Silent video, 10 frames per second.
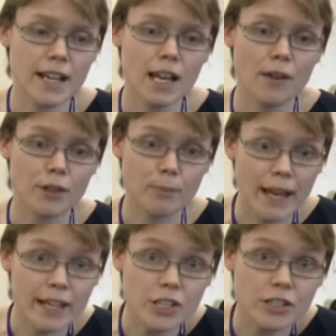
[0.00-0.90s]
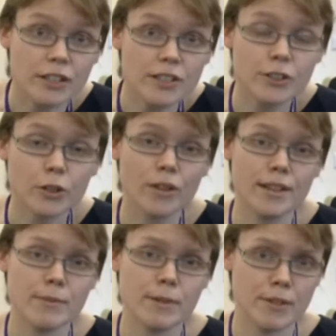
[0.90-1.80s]
and for the patient who's got these
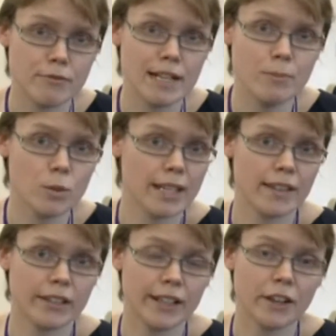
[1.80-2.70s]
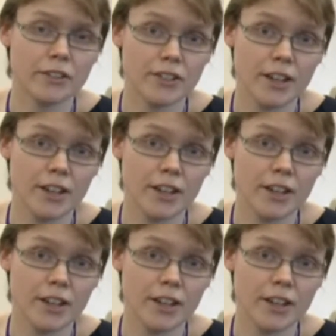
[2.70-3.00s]
symptoms, it's really important to get the diagnosis